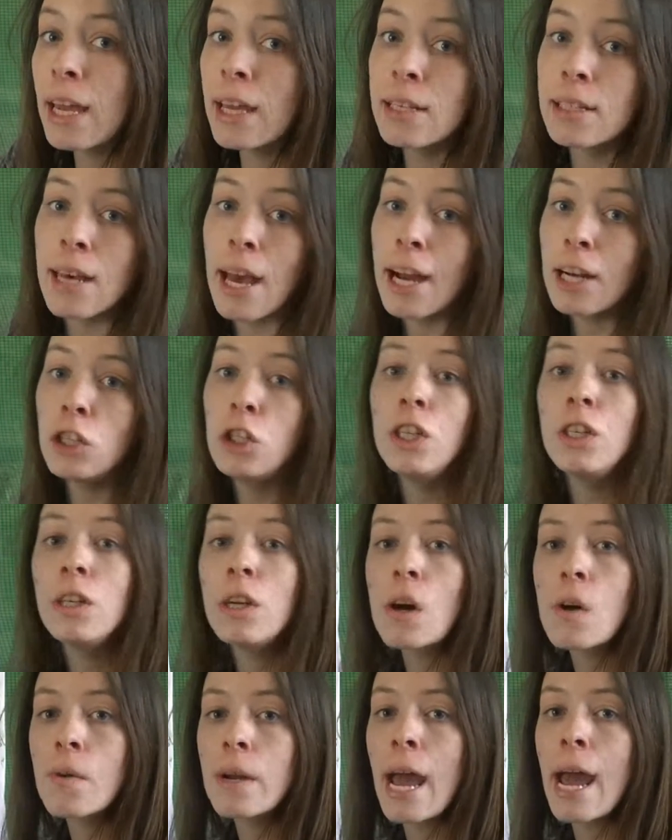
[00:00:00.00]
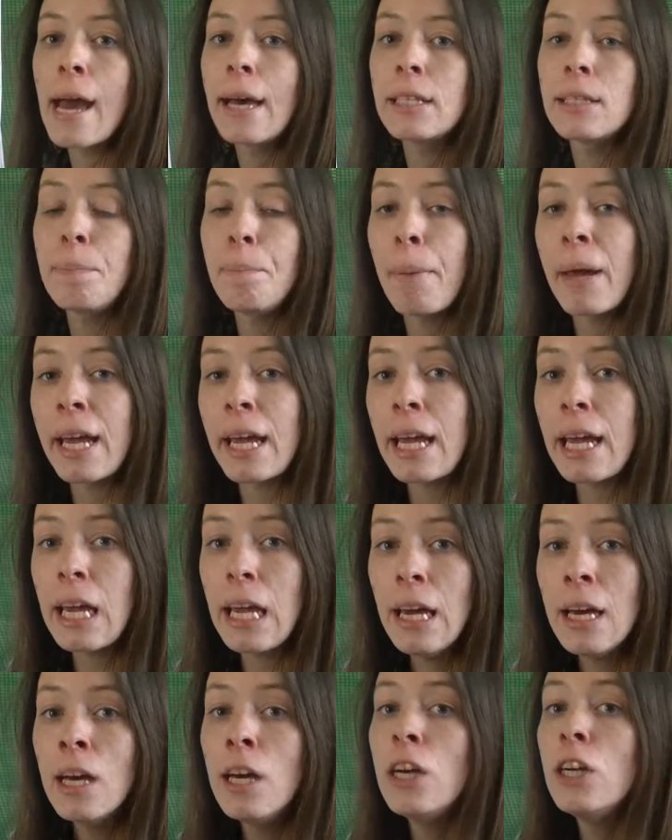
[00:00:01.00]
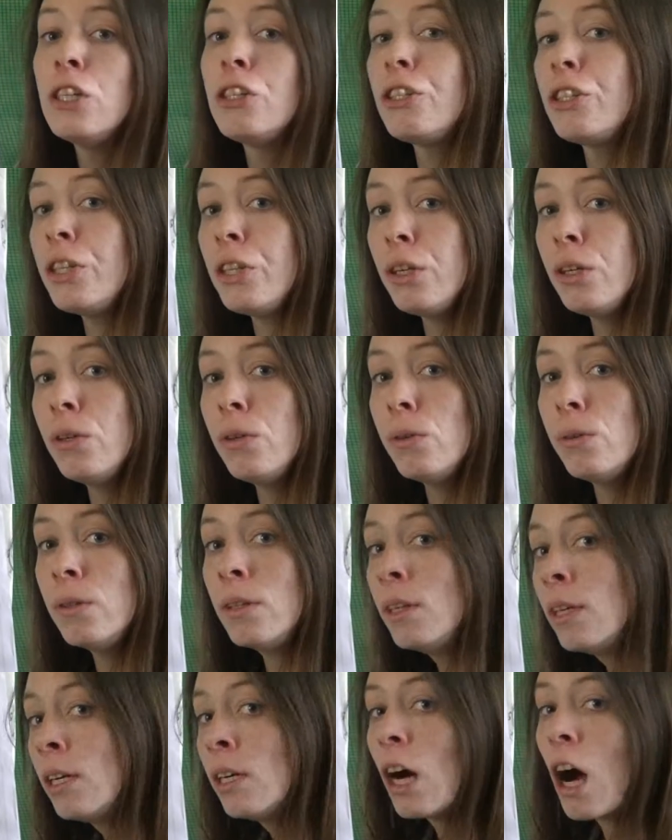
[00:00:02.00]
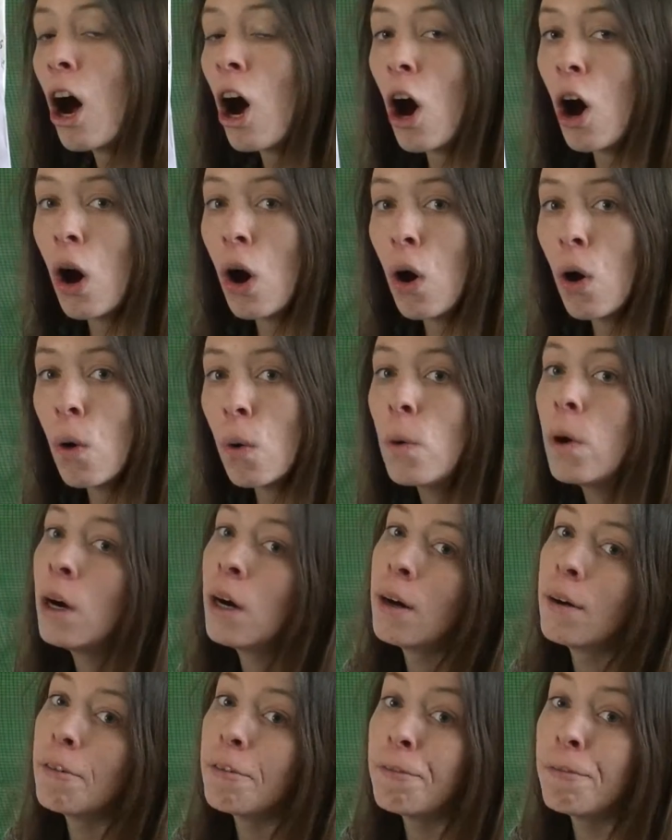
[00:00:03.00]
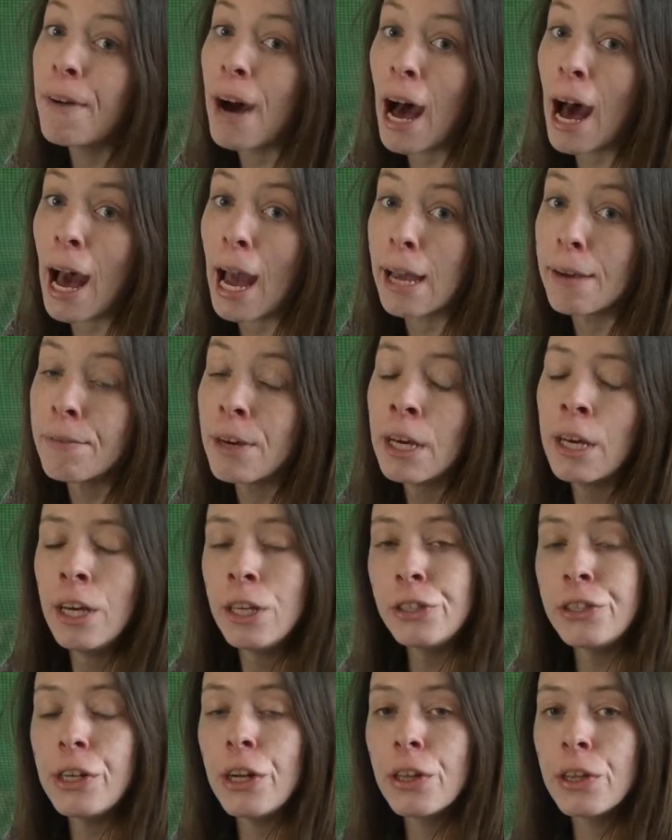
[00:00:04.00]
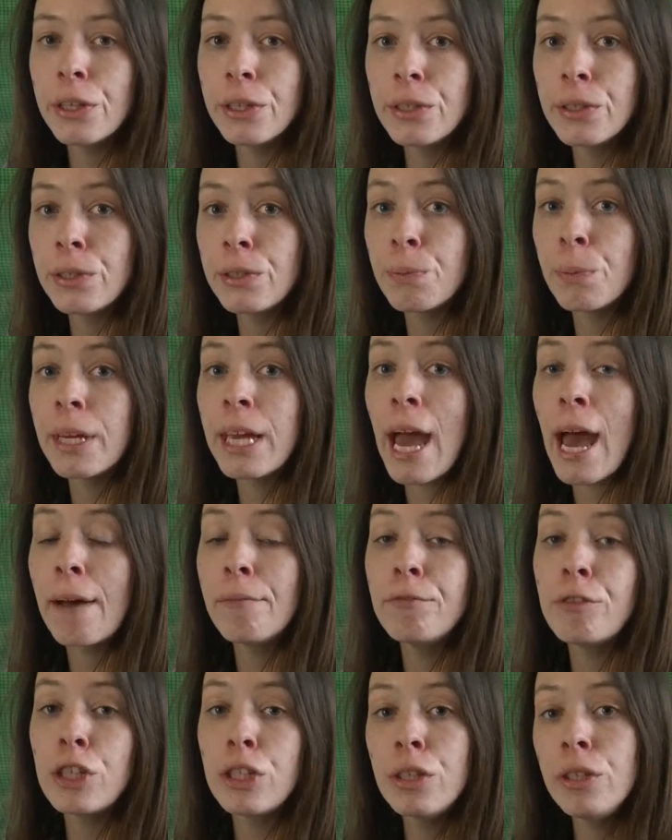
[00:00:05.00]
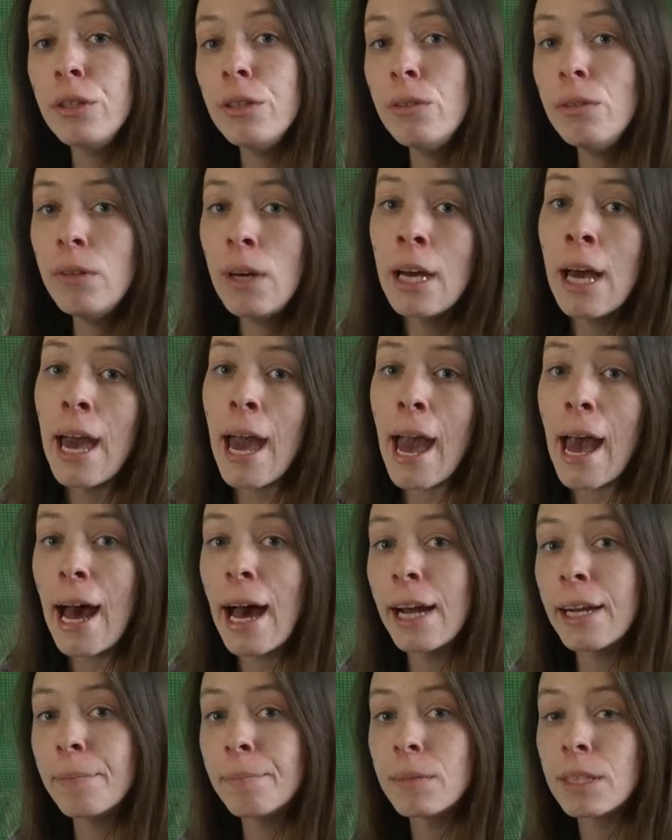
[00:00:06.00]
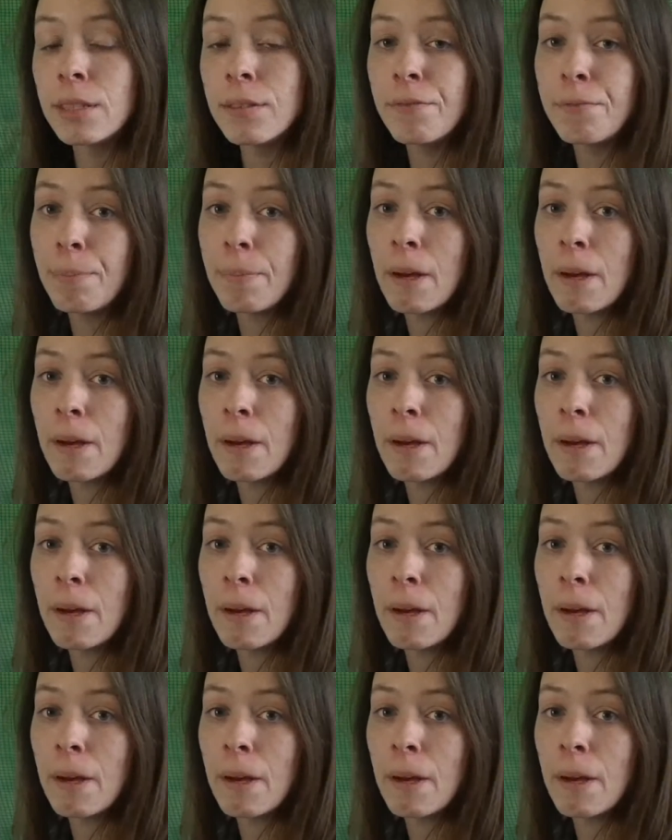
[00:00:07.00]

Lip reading: is actually known as P2O5. So in other words, we have two atoms of